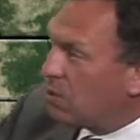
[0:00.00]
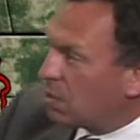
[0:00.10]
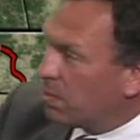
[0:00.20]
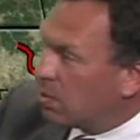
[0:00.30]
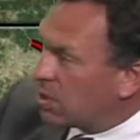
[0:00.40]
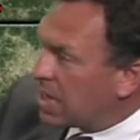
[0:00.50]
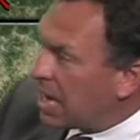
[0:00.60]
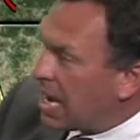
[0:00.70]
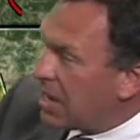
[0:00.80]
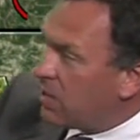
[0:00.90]

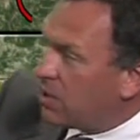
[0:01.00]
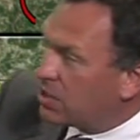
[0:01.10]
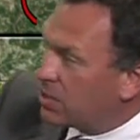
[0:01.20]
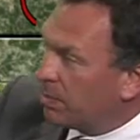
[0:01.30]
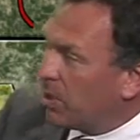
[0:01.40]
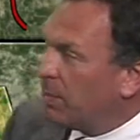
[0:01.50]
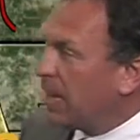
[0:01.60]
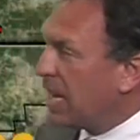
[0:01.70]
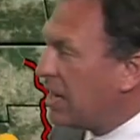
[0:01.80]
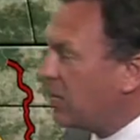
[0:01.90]
Okmulgee, 81.
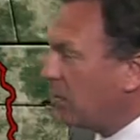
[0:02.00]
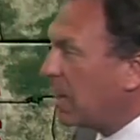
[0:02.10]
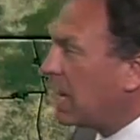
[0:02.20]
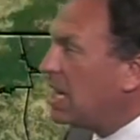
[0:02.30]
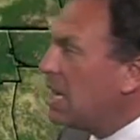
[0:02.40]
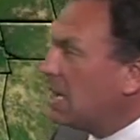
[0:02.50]
Sapulpa, 83.